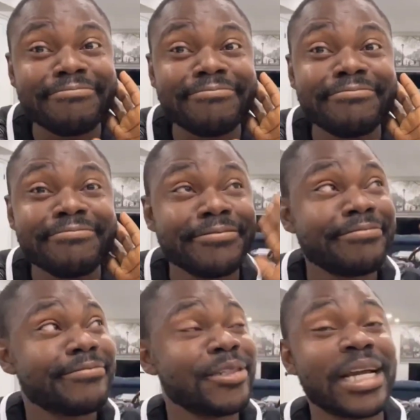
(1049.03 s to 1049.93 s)
You get that
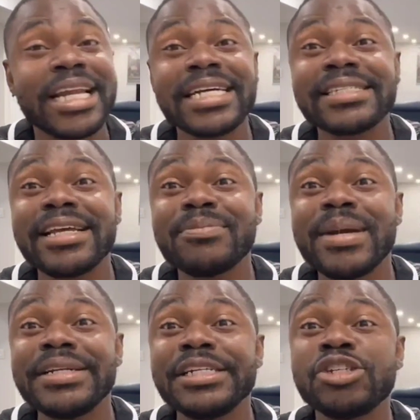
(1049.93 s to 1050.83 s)
statement? It
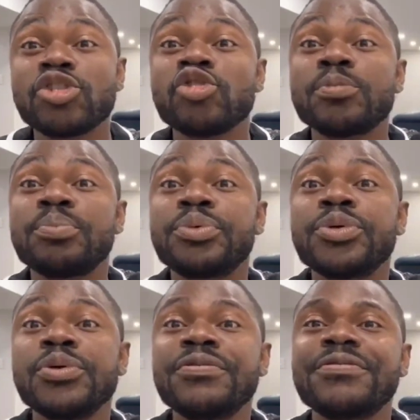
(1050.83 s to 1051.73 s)
shows proof
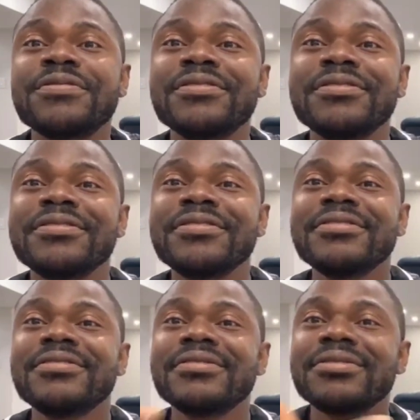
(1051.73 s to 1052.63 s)

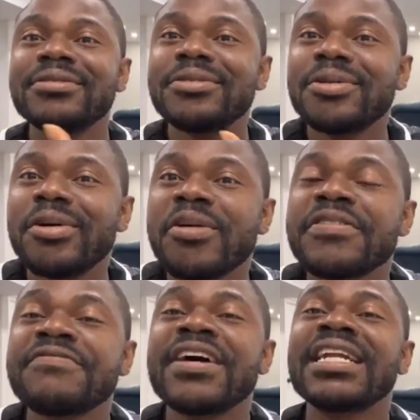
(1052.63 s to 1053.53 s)
of a
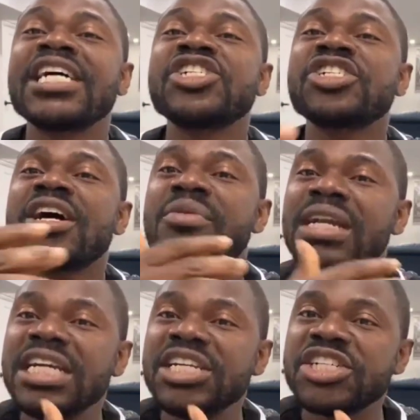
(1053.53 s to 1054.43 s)
financial
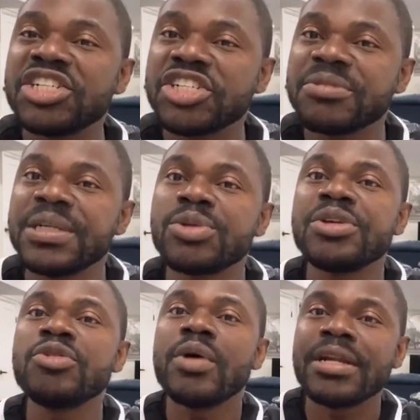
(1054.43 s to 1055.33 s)
relationship between you and the
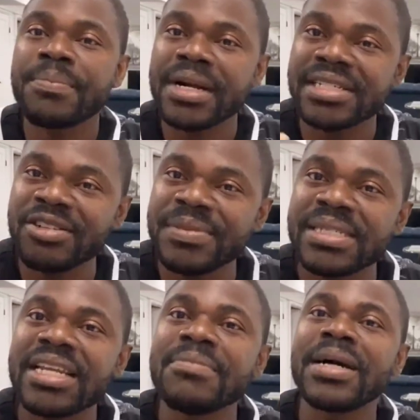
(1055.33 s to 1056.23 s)
person you're sending money to
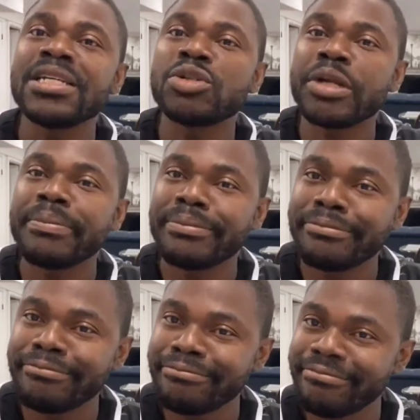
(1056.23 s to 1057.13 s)
them.
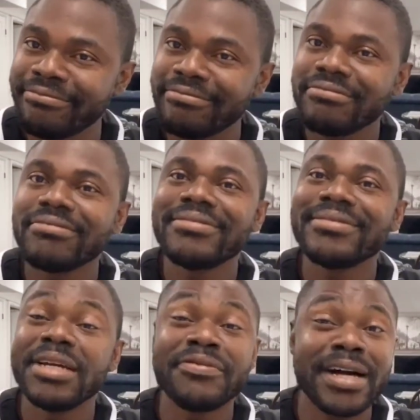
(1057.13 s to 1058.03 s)
In fact, this
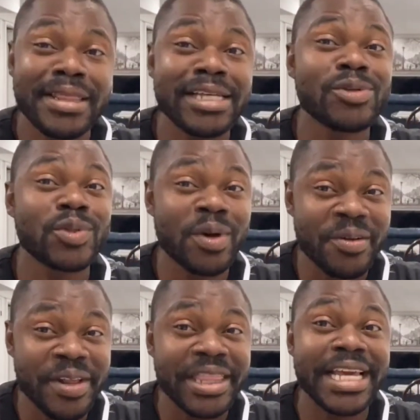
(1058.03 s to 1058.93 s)
was one of the things that